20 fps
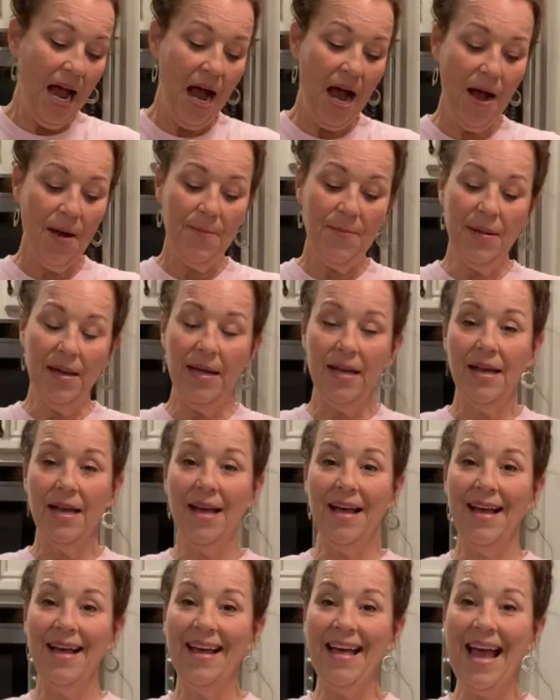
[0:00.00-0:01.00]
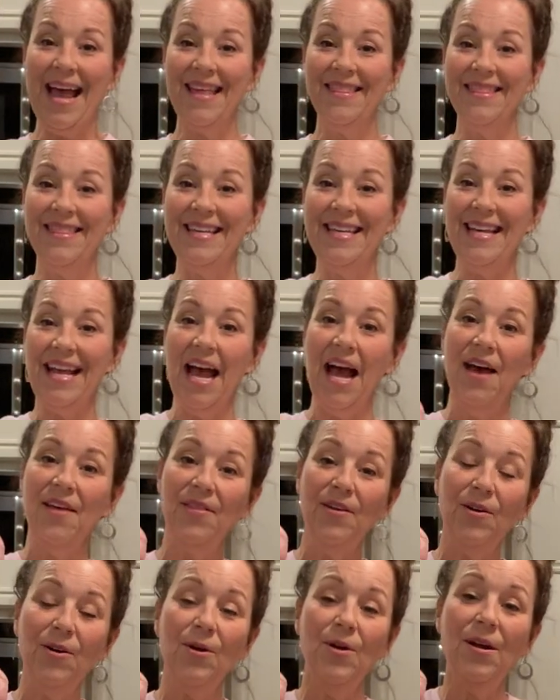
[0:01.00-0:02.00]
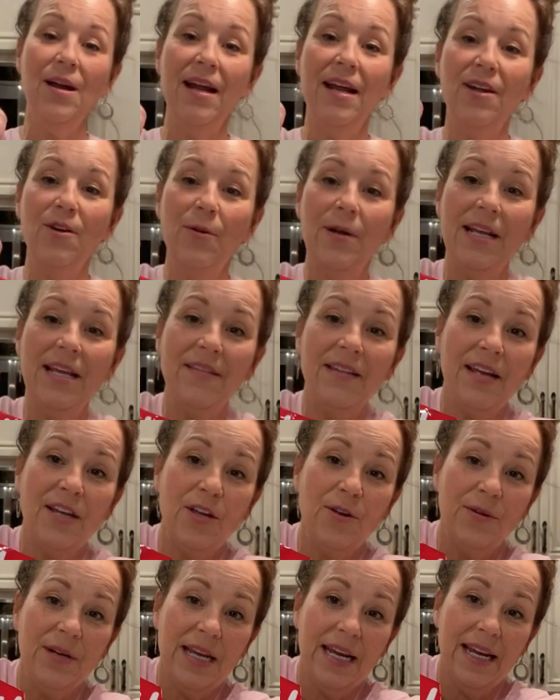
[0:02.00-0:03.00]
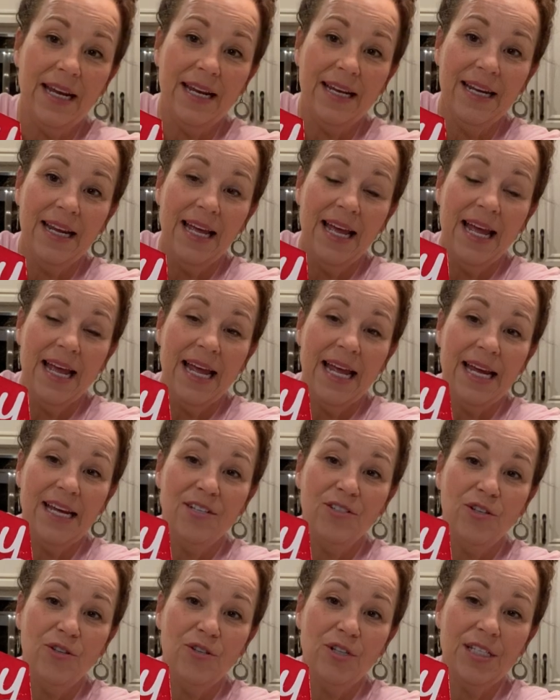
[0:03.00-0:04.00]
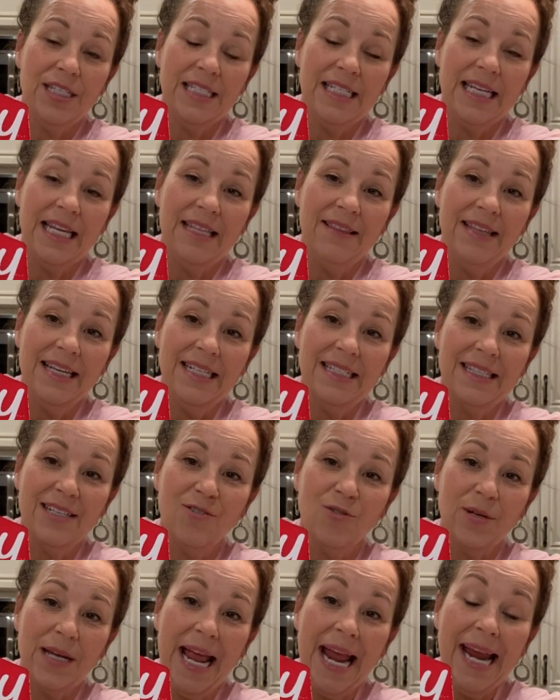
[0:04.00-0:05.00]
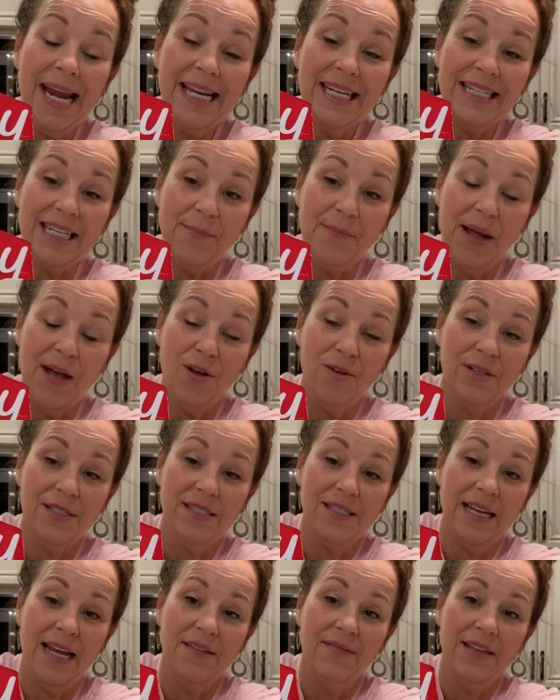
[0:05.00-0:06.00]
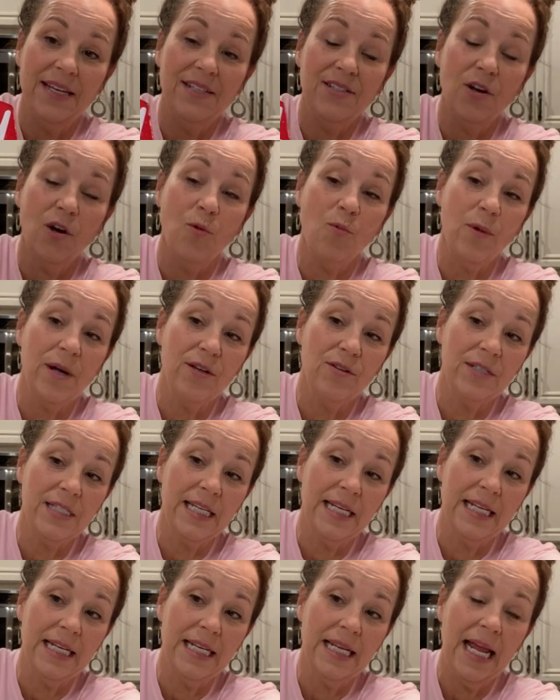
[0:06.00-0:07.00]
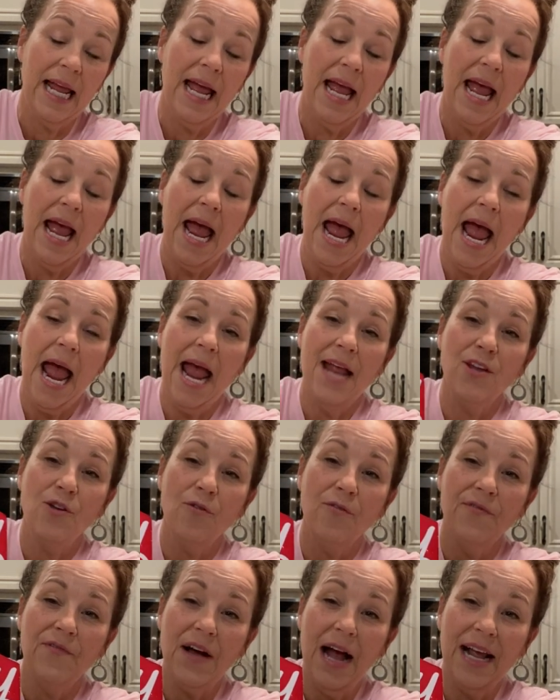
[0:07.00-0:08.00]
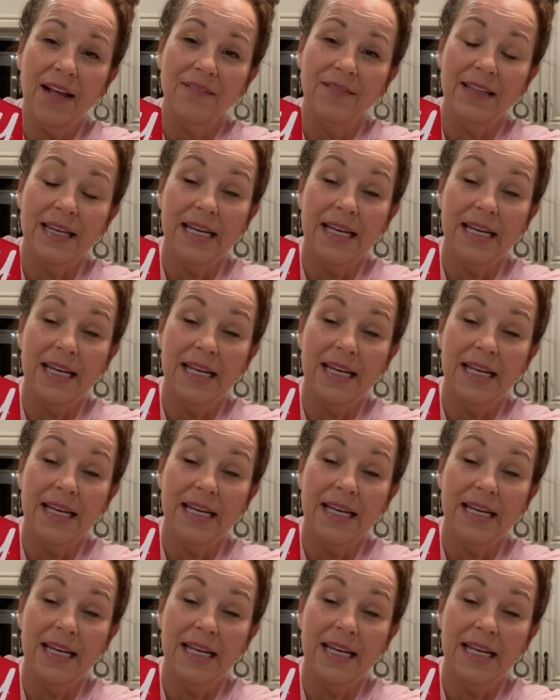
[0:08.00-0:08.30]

Um, and the other ingredient that you need is you just need these little candy melts. And these are Wilton, and you'll find